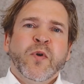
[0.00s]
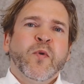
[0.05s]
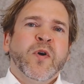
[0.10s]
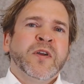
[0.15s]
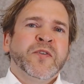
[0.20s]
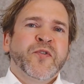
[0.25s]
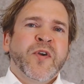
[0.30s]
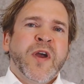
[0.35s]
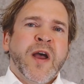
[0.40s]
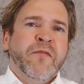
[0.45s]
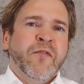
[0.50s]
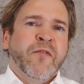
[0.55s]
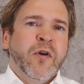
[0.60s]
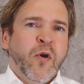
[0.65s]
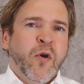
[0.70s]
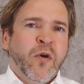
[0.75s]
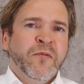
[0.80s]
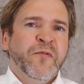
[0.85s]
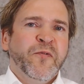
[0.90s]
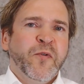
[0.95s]
want to have our
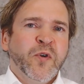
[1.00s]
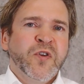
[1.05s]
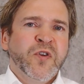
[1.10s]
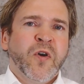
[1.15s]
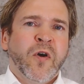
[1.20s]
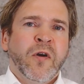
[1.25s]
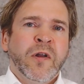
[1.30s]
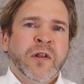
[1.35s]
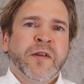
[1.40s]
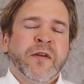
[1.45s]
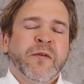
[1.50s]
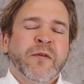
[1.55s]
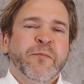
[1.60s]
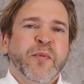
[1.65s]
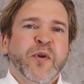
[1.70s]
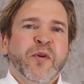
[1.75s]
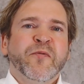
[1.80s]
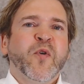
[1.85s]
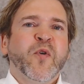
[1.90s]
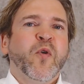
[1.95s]
own foothold,
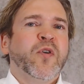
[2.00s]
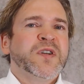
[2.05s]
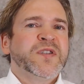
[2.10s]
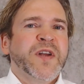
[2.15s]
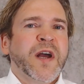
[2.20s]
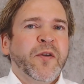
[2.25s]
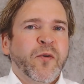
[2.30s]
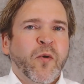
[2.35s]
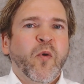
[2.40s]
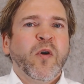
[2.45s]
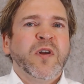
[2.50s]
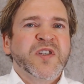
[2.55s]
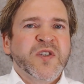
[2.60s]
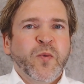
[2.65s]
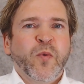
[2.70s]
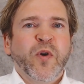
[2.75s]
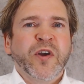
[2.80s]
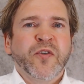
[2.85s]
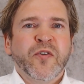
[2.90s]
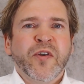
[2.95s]
but of course then also
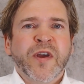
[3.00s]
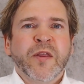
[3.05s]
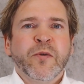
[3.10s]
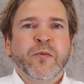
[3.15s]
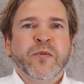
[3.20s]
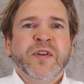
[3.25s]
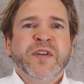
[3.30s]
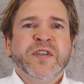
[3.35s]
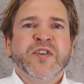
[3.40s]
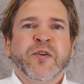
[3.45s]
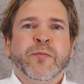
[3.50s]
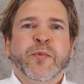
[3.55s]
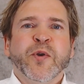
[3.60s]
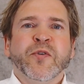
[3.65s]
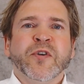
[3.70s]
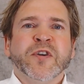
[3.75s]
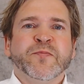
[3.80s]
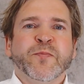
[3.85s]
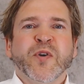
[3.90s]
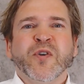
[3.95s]
work together with
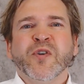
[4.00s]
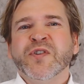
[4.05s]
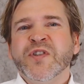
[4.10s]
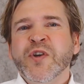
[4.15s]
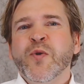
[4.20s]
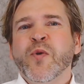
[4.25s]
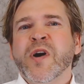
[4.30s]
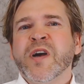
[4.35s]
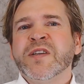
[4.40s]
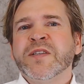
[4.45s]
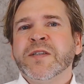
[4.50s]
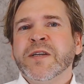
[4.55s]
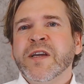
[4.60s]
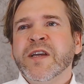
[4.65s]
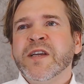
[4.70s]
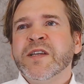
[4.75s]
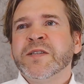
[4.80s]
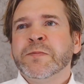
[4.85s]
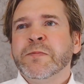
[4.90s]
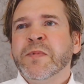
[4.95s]
distributors, because US
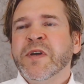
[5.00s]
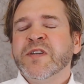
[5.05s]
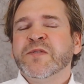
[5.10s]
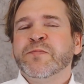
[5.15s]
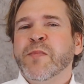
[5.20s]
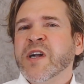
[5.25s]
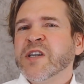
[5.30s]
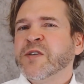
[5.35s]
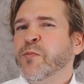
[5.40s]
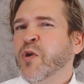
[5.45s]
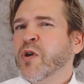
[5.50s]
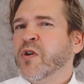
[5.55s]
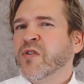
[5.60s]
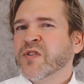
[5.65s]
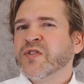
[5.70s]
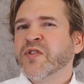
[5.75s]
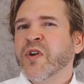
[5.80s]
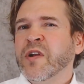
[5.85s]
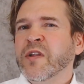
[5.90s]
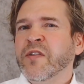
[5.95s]
is much more
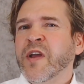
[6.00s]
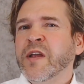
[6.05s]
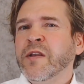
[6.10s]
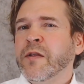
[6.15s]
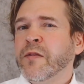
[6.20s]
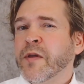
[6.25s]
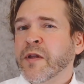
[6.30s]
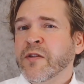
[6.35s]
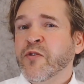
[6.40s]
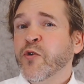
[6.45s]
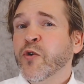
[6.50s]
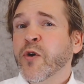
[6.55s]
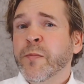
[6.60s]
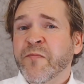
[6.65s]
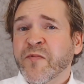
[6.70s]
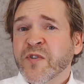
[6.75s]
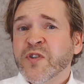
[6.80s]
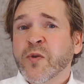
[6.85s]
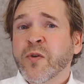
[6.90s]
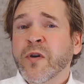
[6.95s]
consolidated than
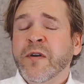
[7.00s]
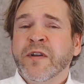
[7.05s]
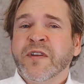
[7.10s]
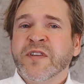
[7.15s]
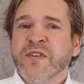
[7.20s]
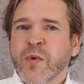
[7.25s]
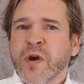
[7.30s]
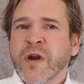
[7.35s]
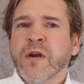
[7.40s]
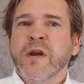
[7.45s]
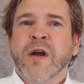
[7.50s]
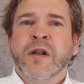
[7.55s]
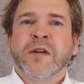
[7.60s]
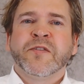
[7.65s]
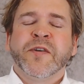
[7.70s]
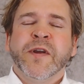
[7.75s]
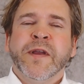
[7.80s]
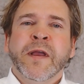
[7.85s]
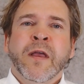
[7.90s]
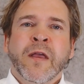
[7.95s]
Europe, for sure. It's one
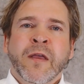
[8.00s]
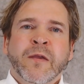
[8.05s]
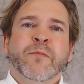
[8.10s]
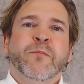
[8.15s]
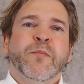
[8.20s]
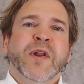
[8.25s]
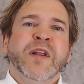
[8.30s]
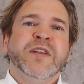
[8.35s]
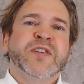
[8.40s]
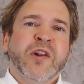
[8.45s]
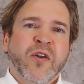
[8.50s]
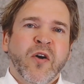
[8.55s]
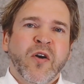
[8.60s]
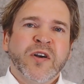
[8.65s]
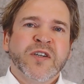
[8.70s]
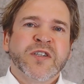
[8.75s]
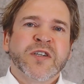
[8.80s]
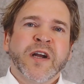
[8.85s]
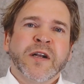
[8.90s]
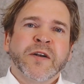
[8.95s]
country, but it's a
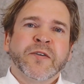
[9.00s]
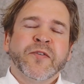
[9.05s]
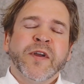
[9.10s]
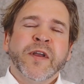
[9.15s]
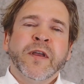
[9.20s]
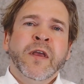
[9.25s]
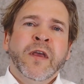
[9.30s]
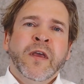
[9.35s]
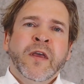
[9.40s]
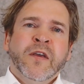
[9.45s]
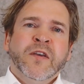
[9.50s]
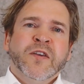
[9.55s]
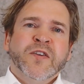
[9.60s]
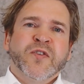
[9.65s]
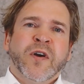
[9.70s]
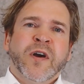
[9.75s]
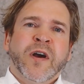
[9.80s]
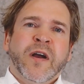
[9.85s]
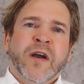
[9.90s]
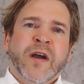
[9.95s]
large country.
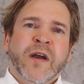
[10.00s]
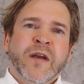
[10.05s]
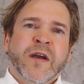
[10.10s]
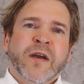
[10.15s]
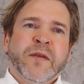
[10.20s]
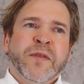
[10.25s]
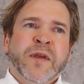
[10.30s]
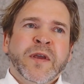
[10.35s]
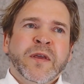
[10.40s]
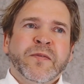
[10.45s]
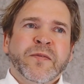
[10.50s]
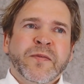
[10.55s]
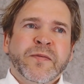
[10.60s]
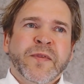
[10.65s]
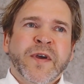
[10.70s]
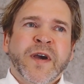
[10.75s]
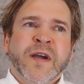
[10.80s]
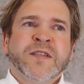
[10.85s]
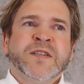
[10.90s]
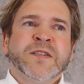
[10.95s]
So I think
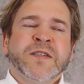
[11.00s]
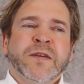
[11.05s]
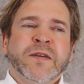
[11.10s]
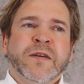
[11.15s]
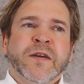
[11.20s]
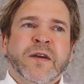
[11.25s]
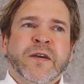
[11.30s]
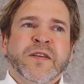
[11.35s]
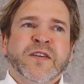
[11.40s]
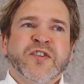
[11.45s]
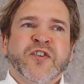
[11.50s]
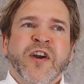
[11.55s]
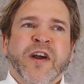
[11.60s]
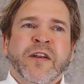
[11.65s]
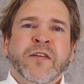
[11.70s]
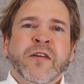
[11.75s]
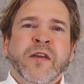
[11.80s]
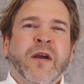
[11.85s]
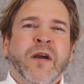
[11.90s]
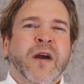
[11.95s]
that's the
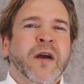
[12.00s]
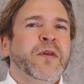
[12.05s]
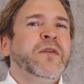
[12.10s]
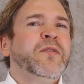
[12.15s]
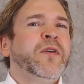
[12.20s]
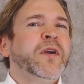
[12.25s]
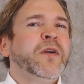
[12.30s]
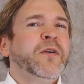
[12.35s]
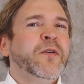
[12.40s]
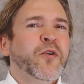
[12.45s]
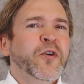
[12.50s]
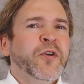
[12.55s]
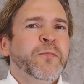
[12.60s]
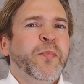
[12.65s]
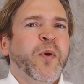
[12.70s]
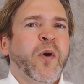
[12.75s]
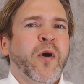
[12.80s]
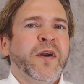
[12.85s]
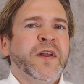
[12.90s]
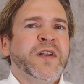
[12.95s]
strategy. I think the good
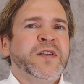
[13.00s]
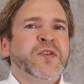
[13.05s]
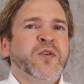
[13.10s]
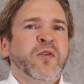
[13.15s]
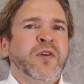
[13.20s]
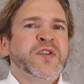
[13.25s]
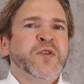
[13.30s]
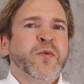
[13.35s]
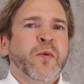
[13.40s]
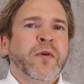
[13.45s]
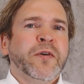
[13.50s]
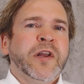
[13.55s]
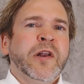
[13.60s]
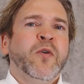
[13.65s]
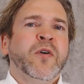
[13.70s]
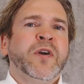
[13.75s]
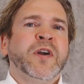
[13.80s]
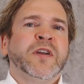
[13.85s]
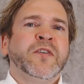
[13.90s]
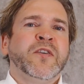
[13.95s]
part is also when you
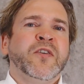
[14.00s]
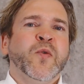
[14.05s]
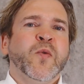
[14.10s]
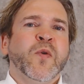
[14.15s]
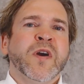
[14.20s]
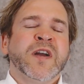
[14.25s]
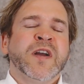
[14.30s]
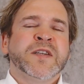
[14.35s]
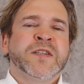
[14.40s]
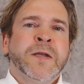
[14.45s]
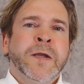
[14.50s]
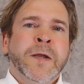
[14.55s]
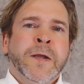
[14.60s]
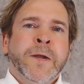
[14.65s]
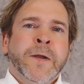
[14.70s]
look at US,